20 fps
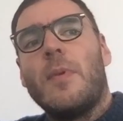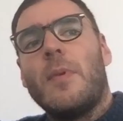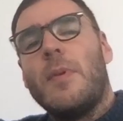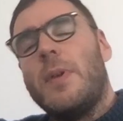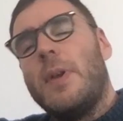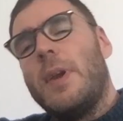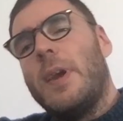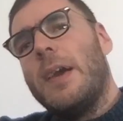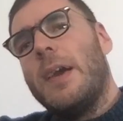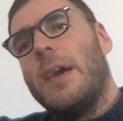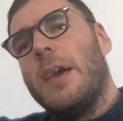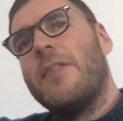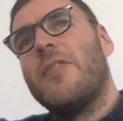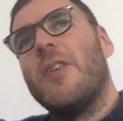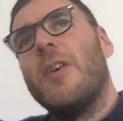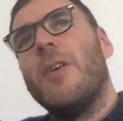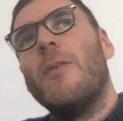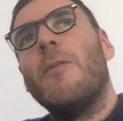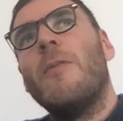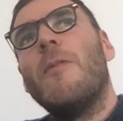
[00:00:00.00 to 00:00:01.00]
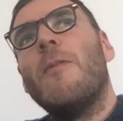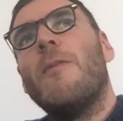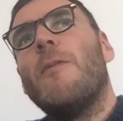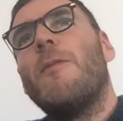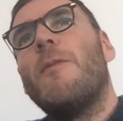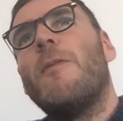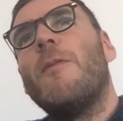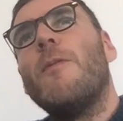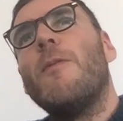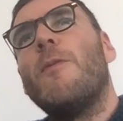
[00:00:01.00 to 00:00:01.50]
Yeah, so
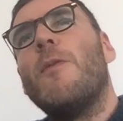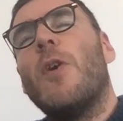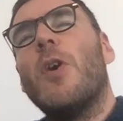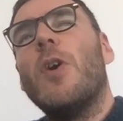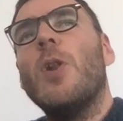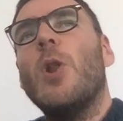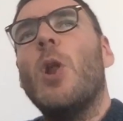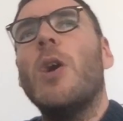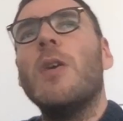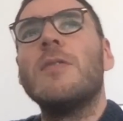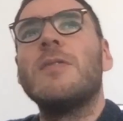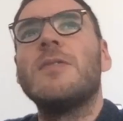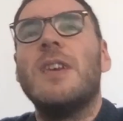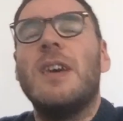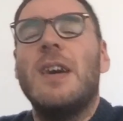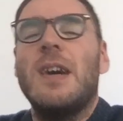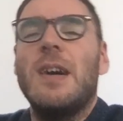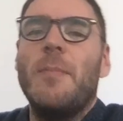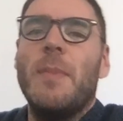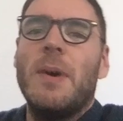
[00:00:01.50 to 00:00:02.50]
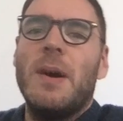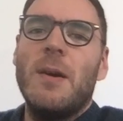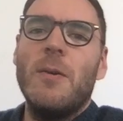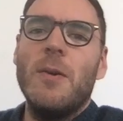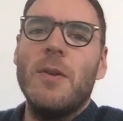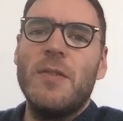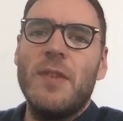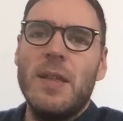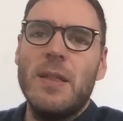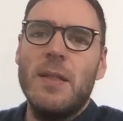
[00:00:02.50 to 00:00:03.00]
for a long time, I
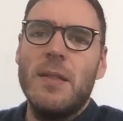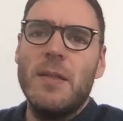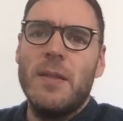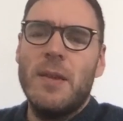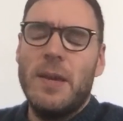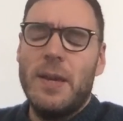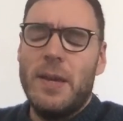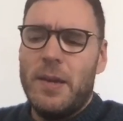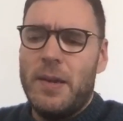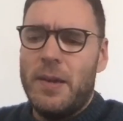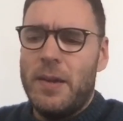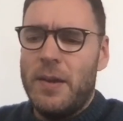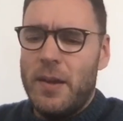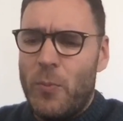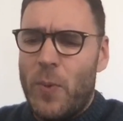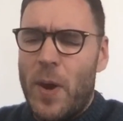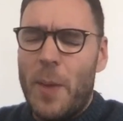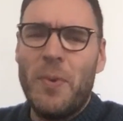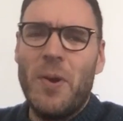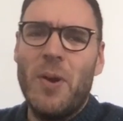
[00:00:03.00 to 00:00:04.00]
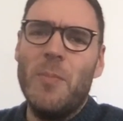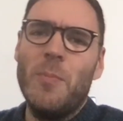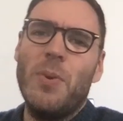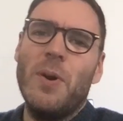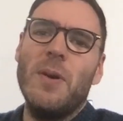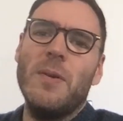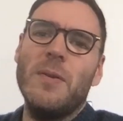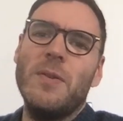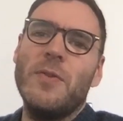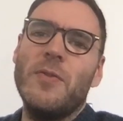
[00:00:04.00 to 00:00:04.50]
was in the web
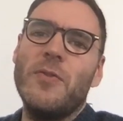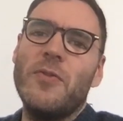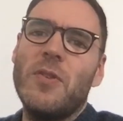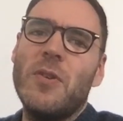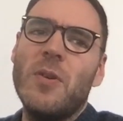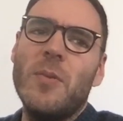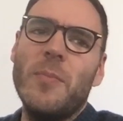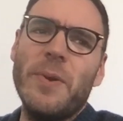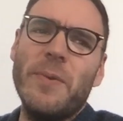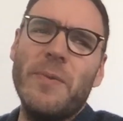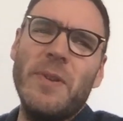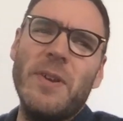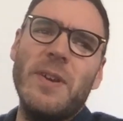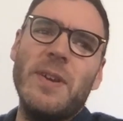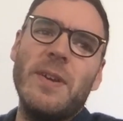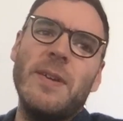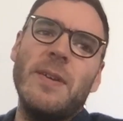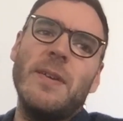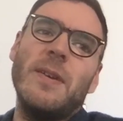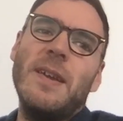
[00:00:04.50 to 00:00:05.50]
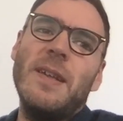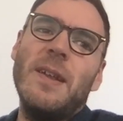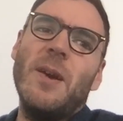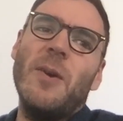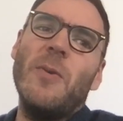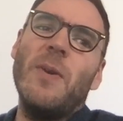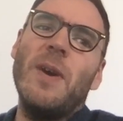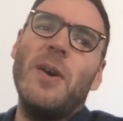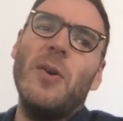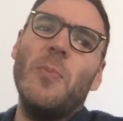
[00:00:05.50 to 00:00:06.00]
components community,
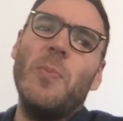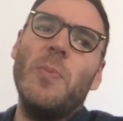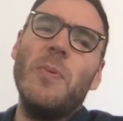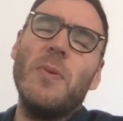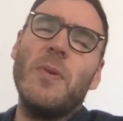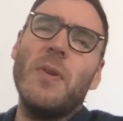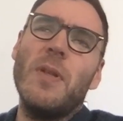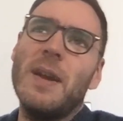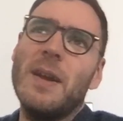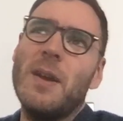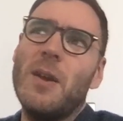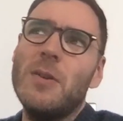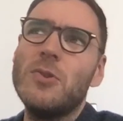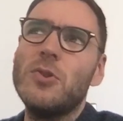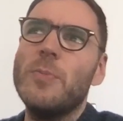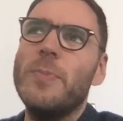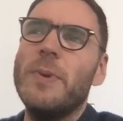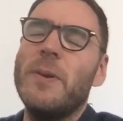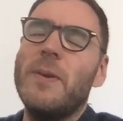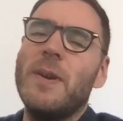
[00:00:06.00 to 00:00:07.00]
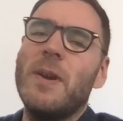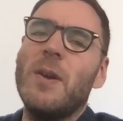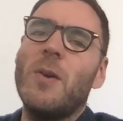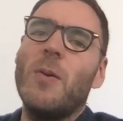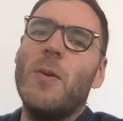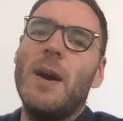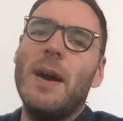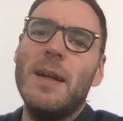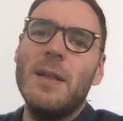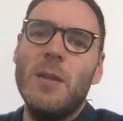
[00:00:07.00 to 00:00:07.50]
contributing
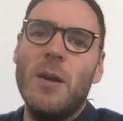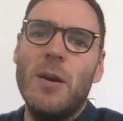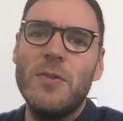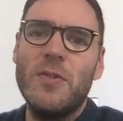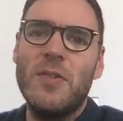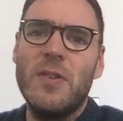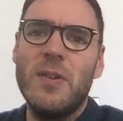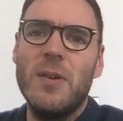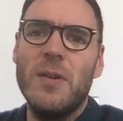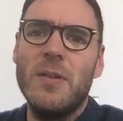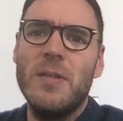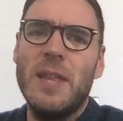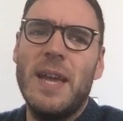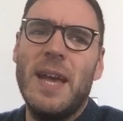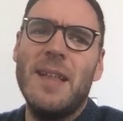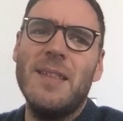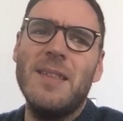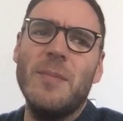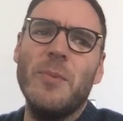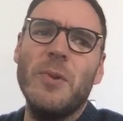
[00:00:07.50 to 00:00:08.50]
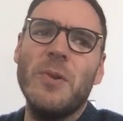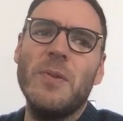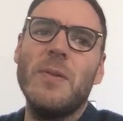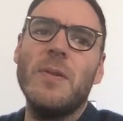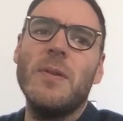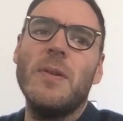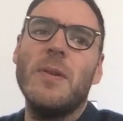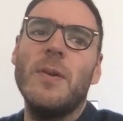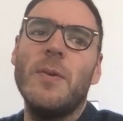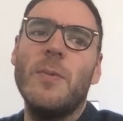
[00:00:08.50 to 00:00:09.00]
quite a lot to Lit Element,
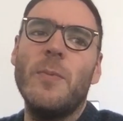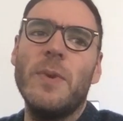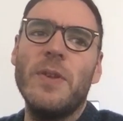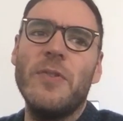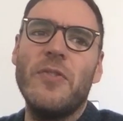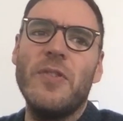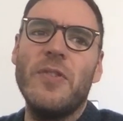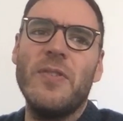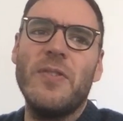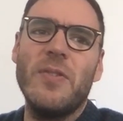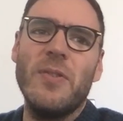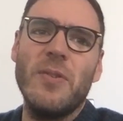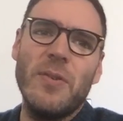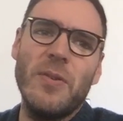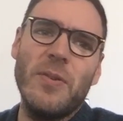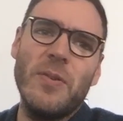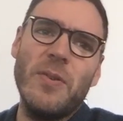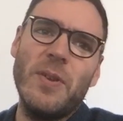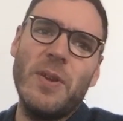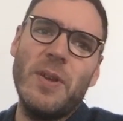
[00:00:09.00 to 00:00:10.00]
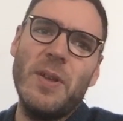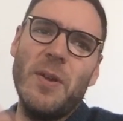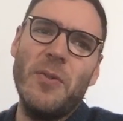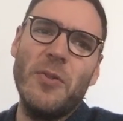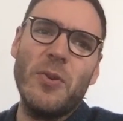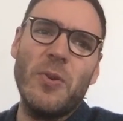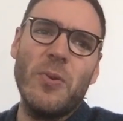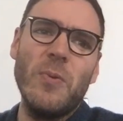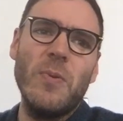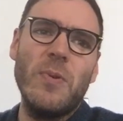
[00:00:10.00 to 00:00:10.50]
which is
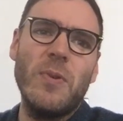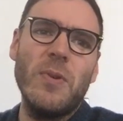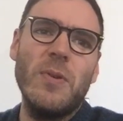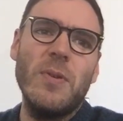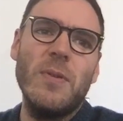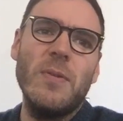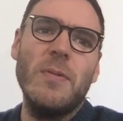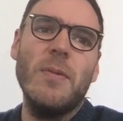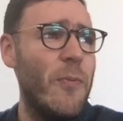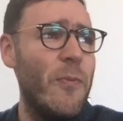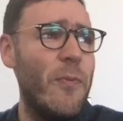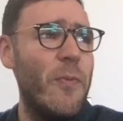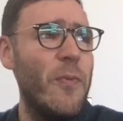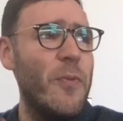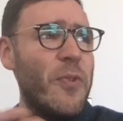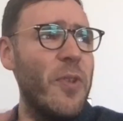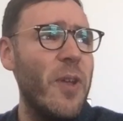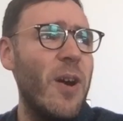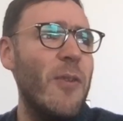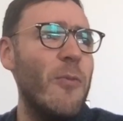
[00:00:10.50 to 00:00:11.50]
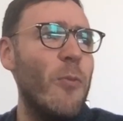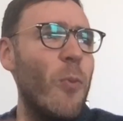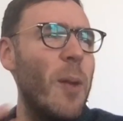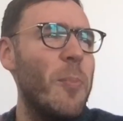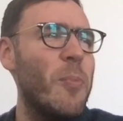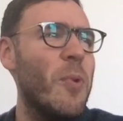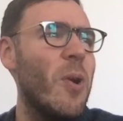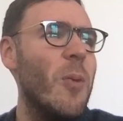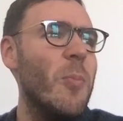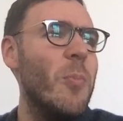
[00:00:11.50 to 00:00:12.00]
the Google sort of
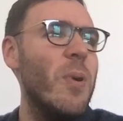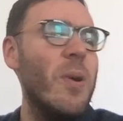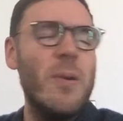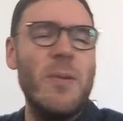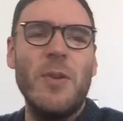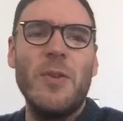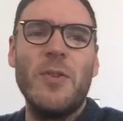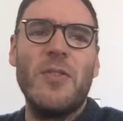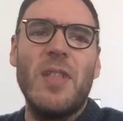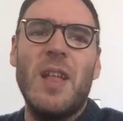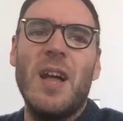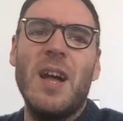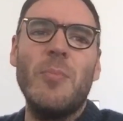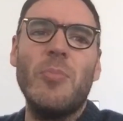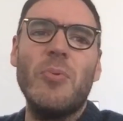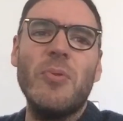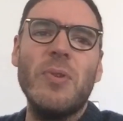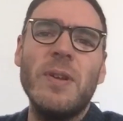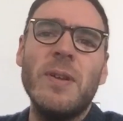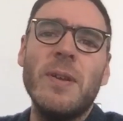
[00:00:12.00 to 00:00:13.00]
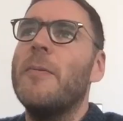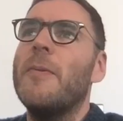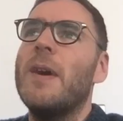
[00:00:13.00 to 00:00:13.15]
web components library.